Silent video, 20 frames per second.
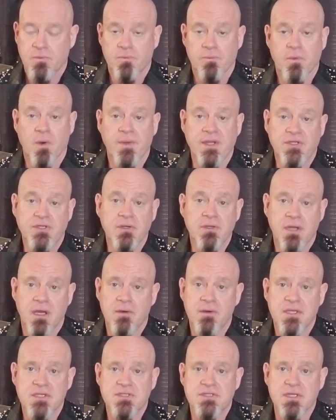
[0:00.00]
What we do
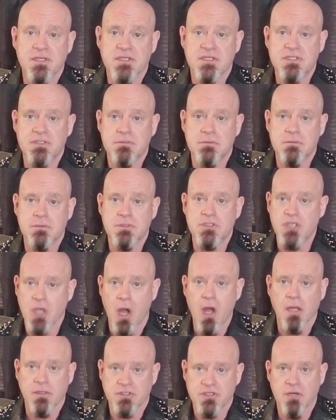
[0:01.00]
know is that
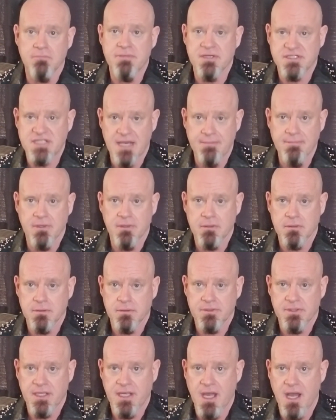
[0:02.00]
John, John
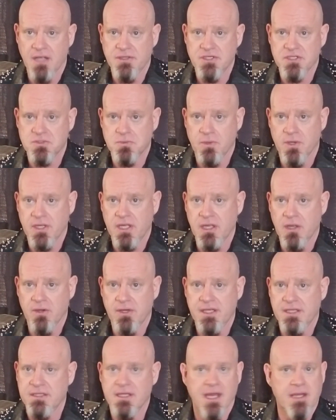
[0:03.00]
Buscema, the artist working
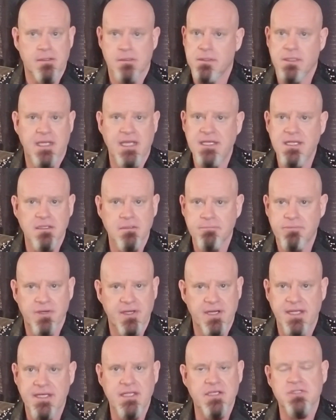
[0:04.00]
on it, he didn't
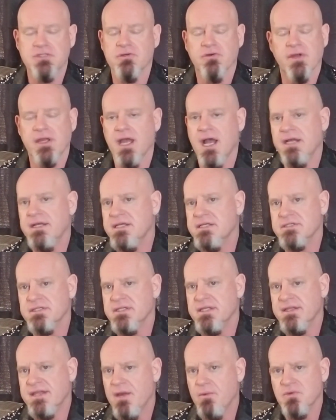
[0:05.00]
put any story ideas
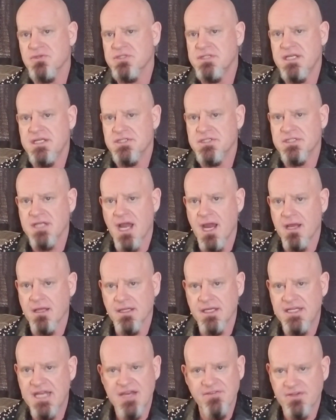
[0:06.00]
in there. That wasn't his style.
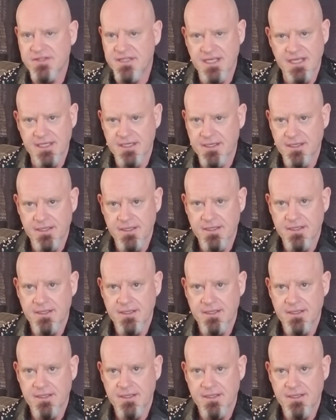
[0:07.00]
He never did.